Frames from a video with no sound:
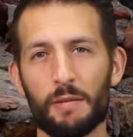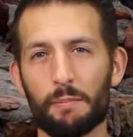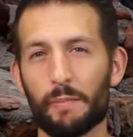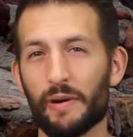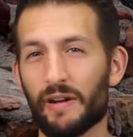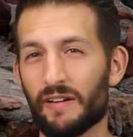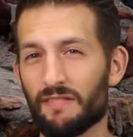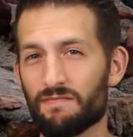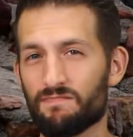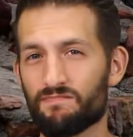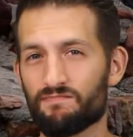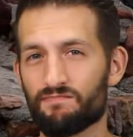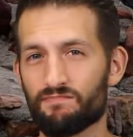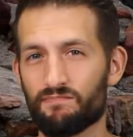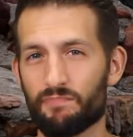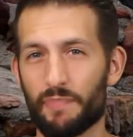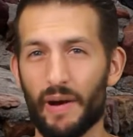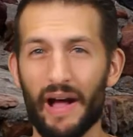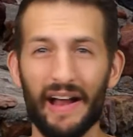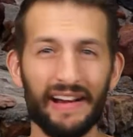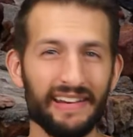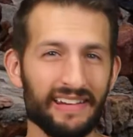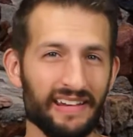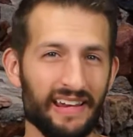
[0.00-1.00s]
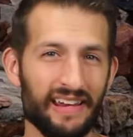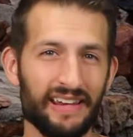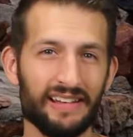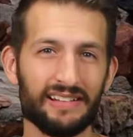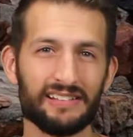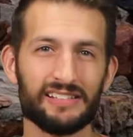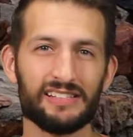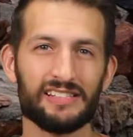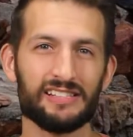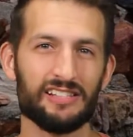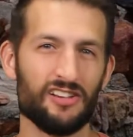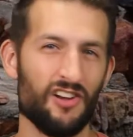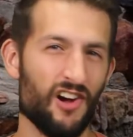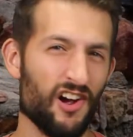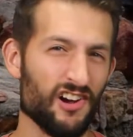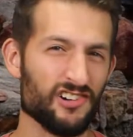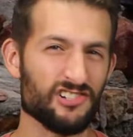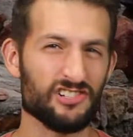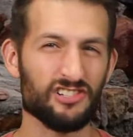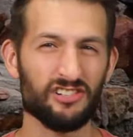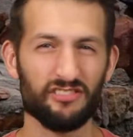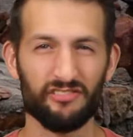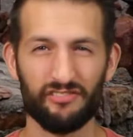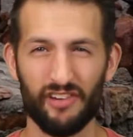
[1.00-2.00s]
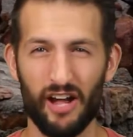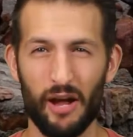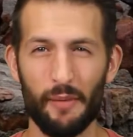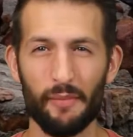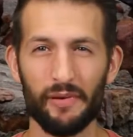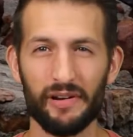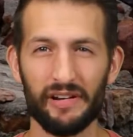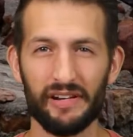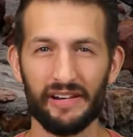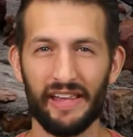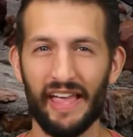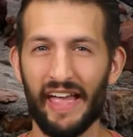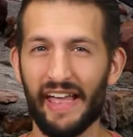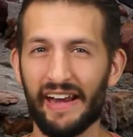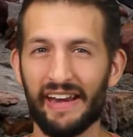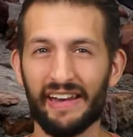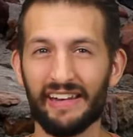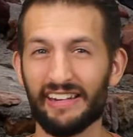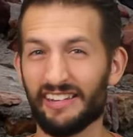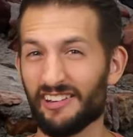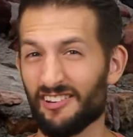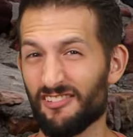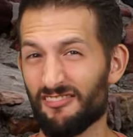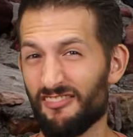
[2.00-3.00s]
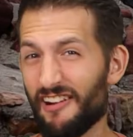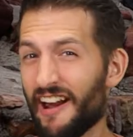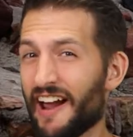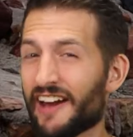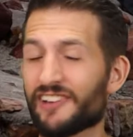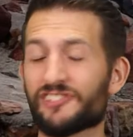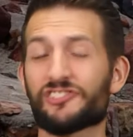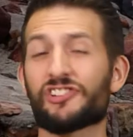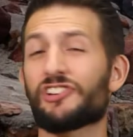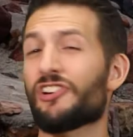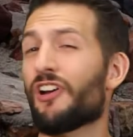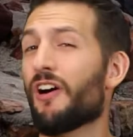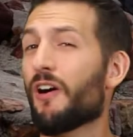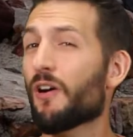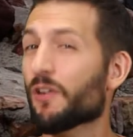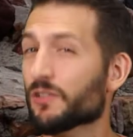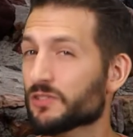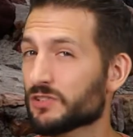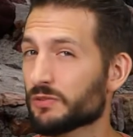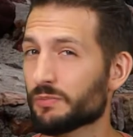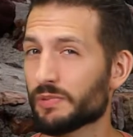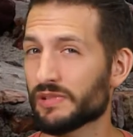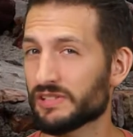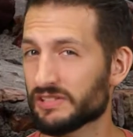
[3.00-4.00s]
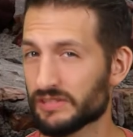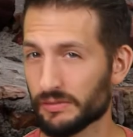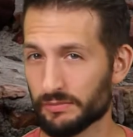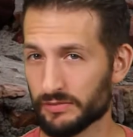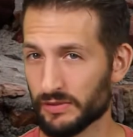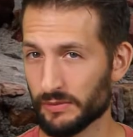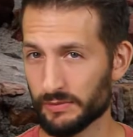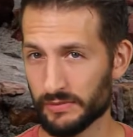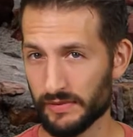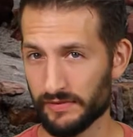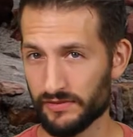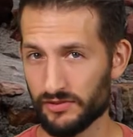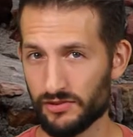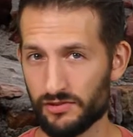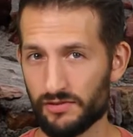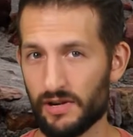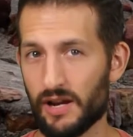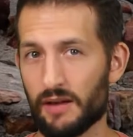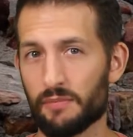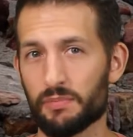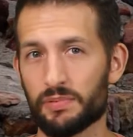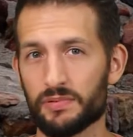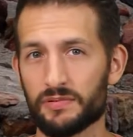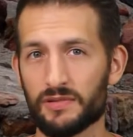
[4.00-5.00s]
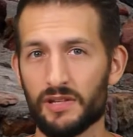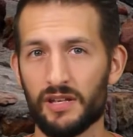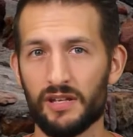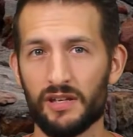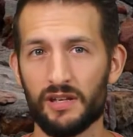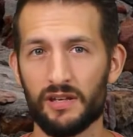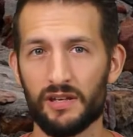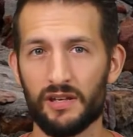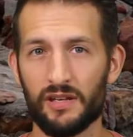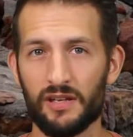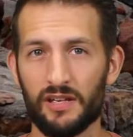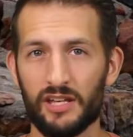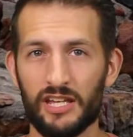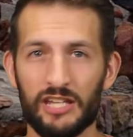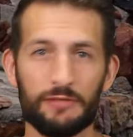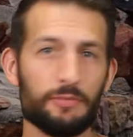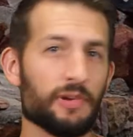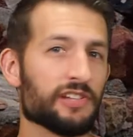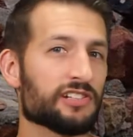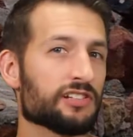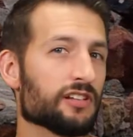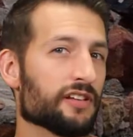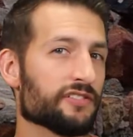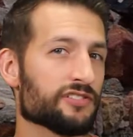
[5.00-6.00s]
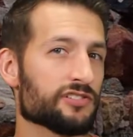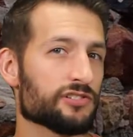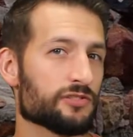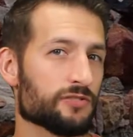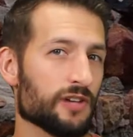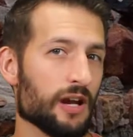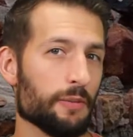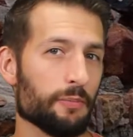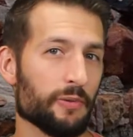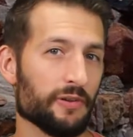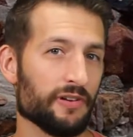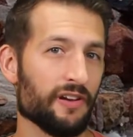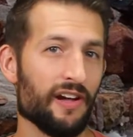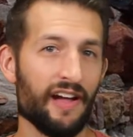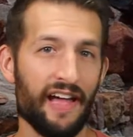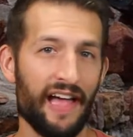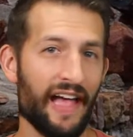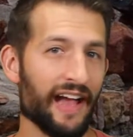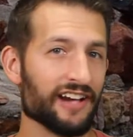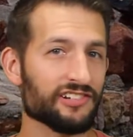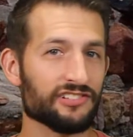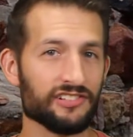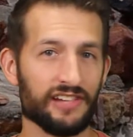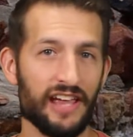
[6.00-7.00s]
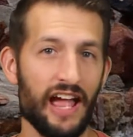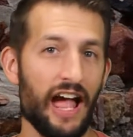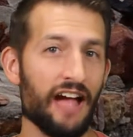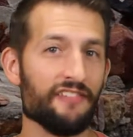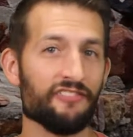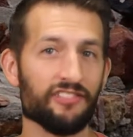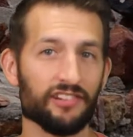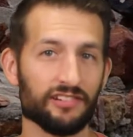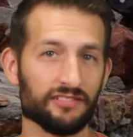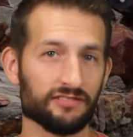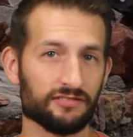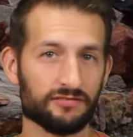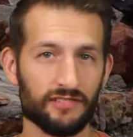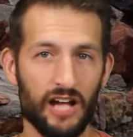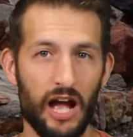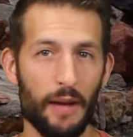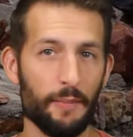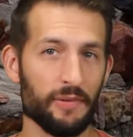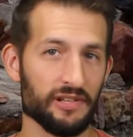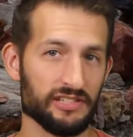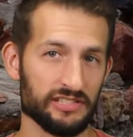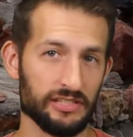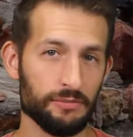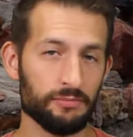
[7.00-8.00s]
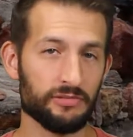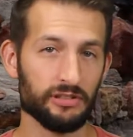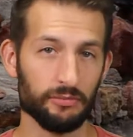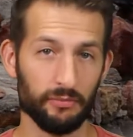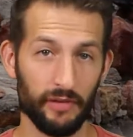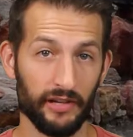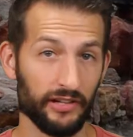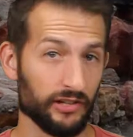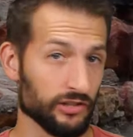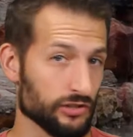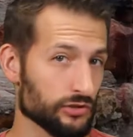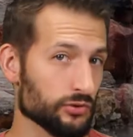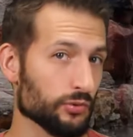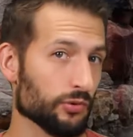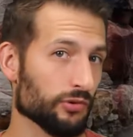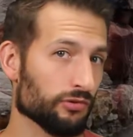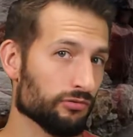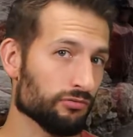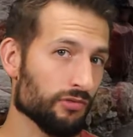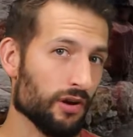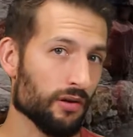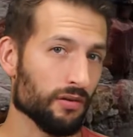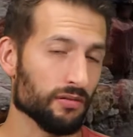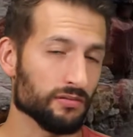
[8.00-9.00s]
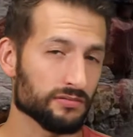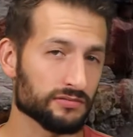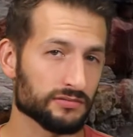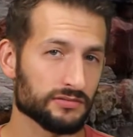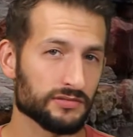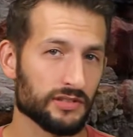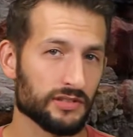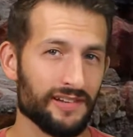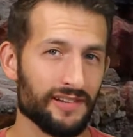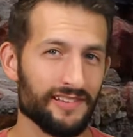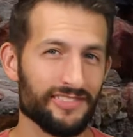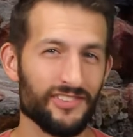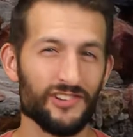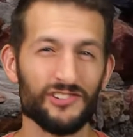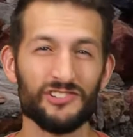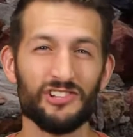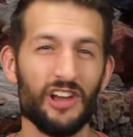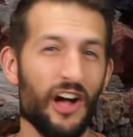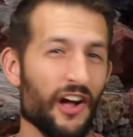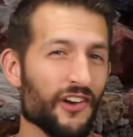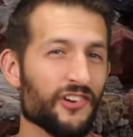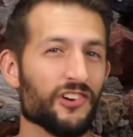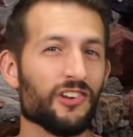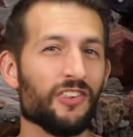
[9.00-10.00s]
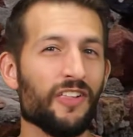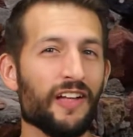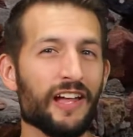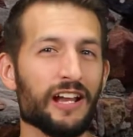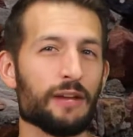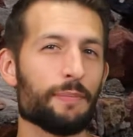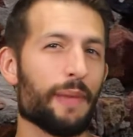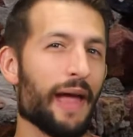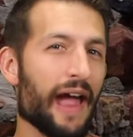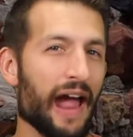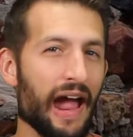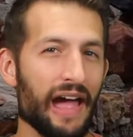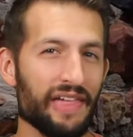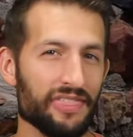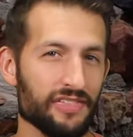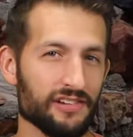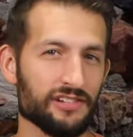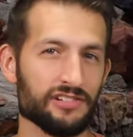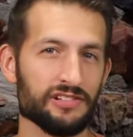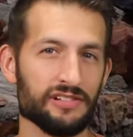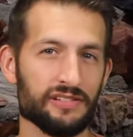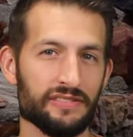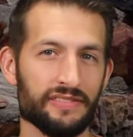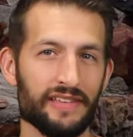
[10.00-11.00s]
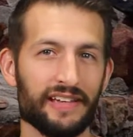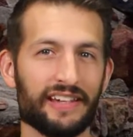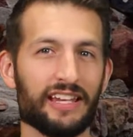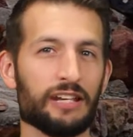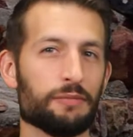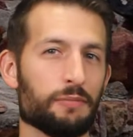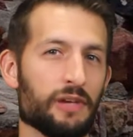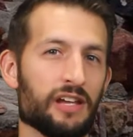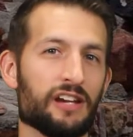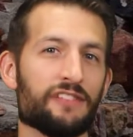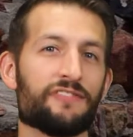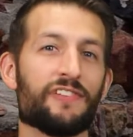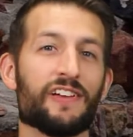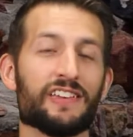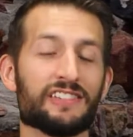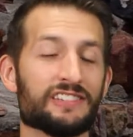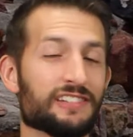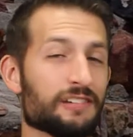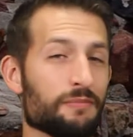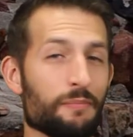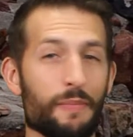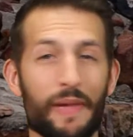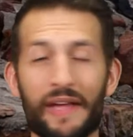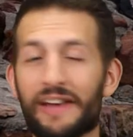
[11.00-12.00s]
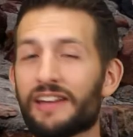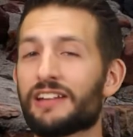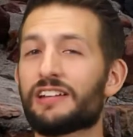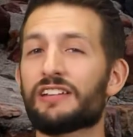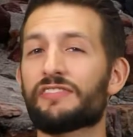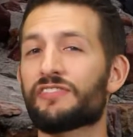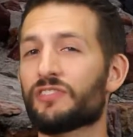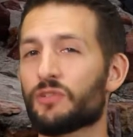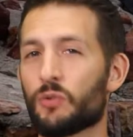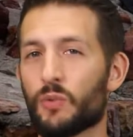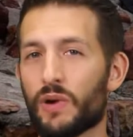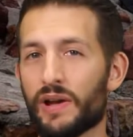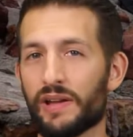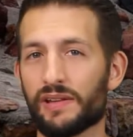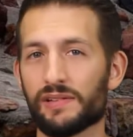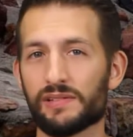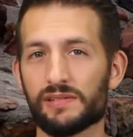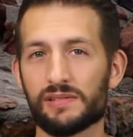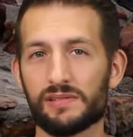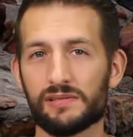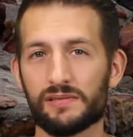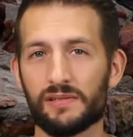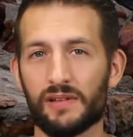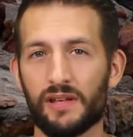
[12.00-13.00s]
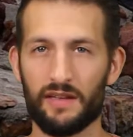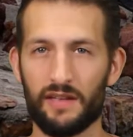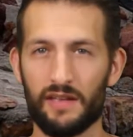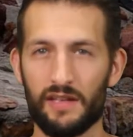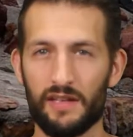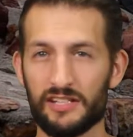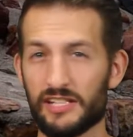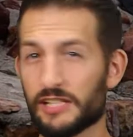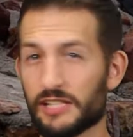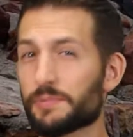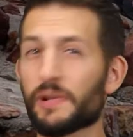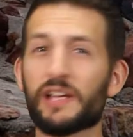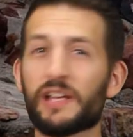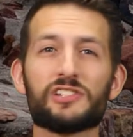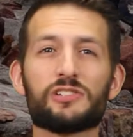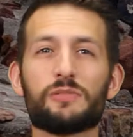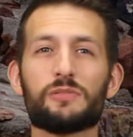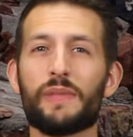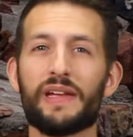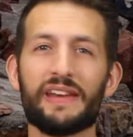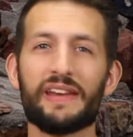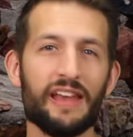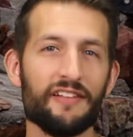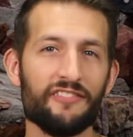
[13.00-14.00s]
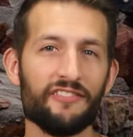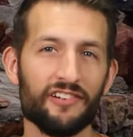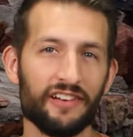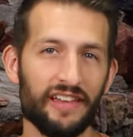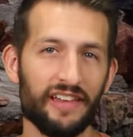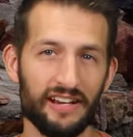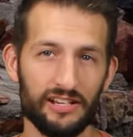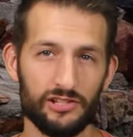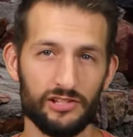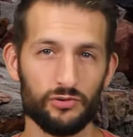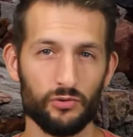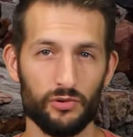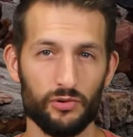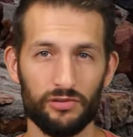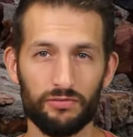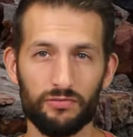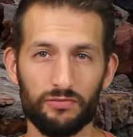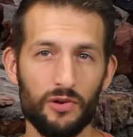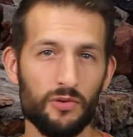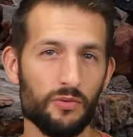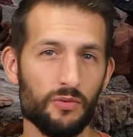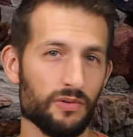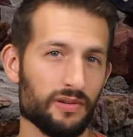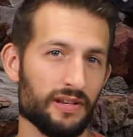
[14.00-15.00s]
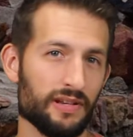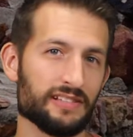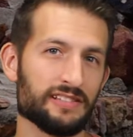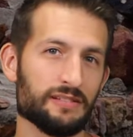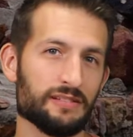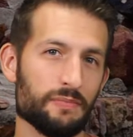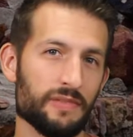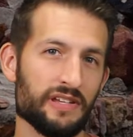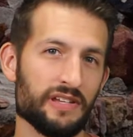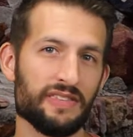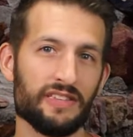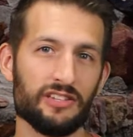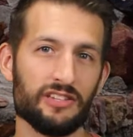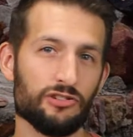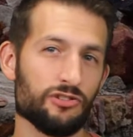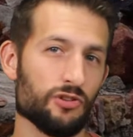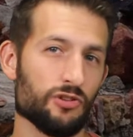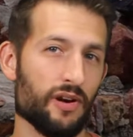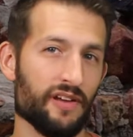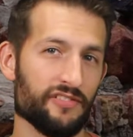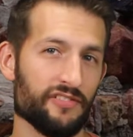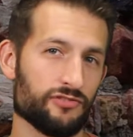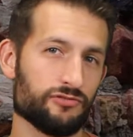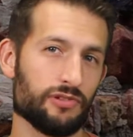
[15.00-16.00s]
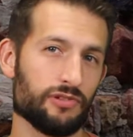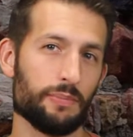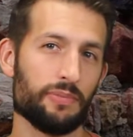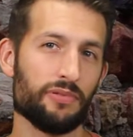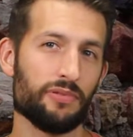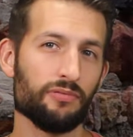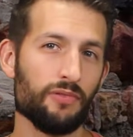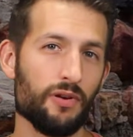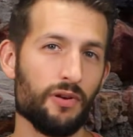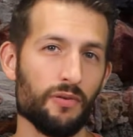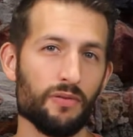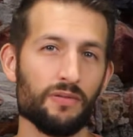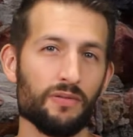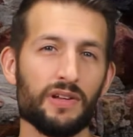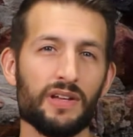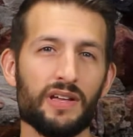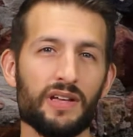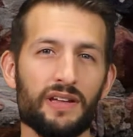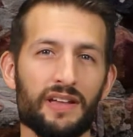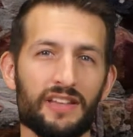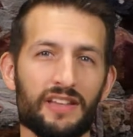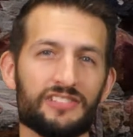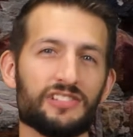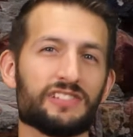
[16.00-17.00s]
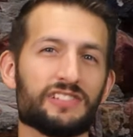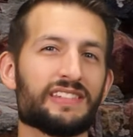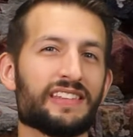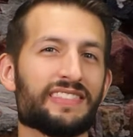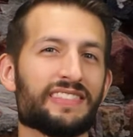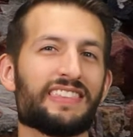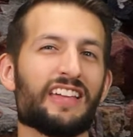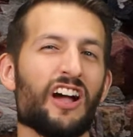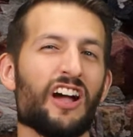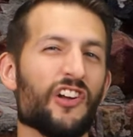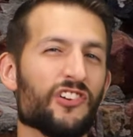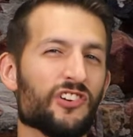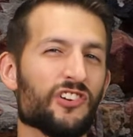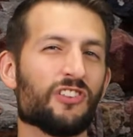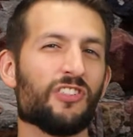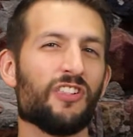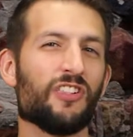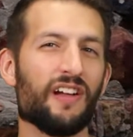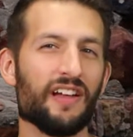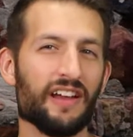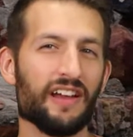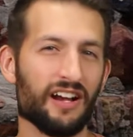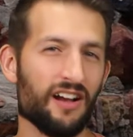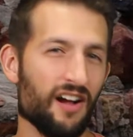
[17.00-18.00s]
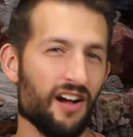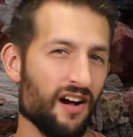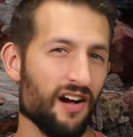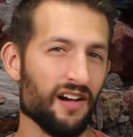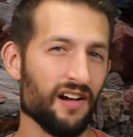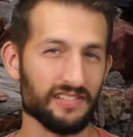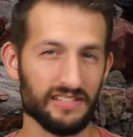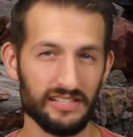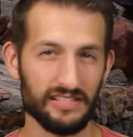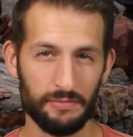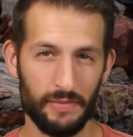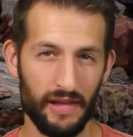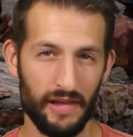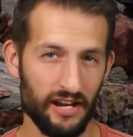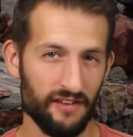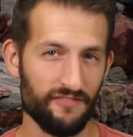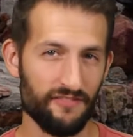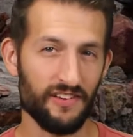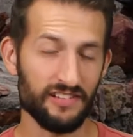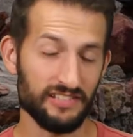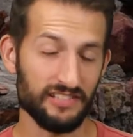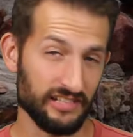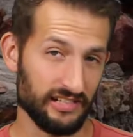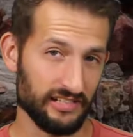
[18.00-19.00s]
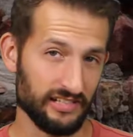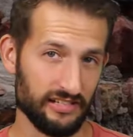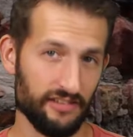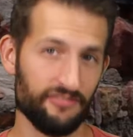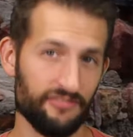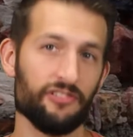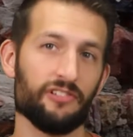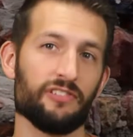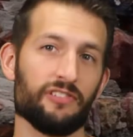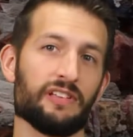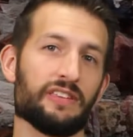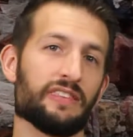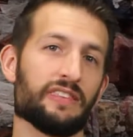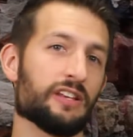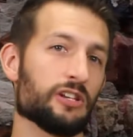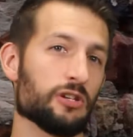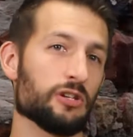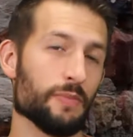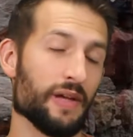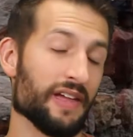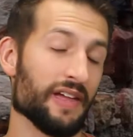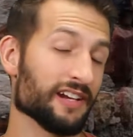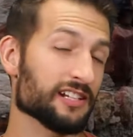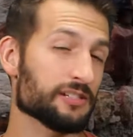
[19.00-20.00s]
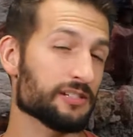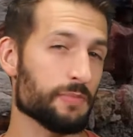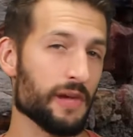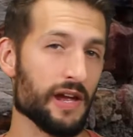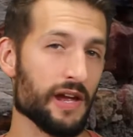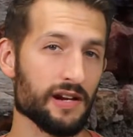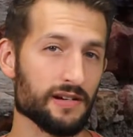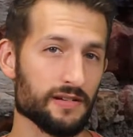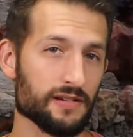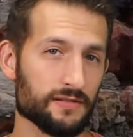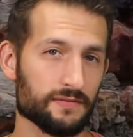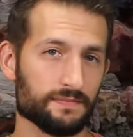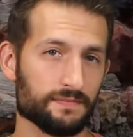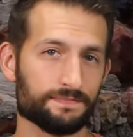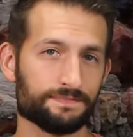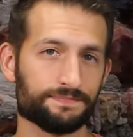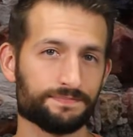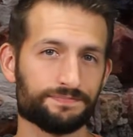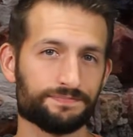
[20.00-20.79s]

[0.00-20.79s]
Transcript: But body aches, nausea, vomiting, headache, and a rash can also be symptoms of strep. You may still have strep and not actually have a common symptom like a sore throat. There's an underlying pathogen that can manifest in many different ways. Just because you may never get a sore throat doesn't mean that you don't have strep throat. It's just that the underlying cause is manifesting differently than you may expect.